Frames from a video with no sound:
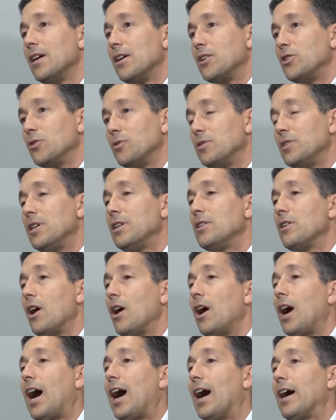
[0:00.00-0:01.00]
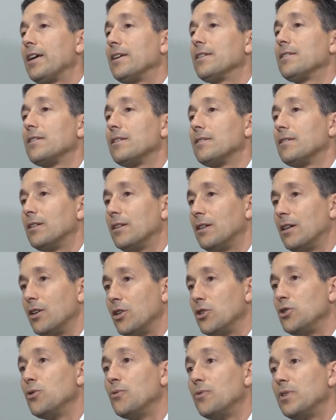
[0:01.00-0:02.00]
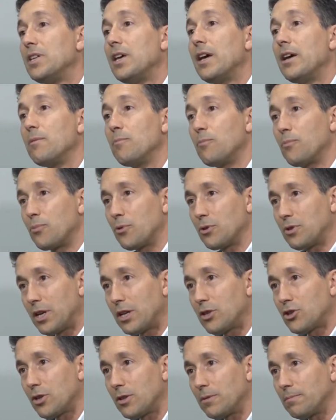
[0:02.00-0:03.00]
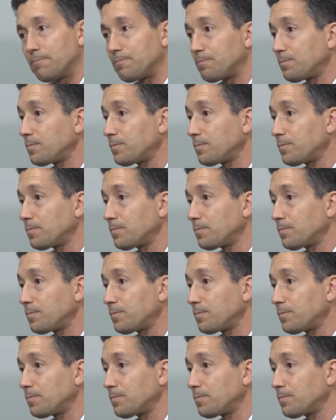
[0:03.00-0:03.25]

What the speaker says: you need high UVA protection.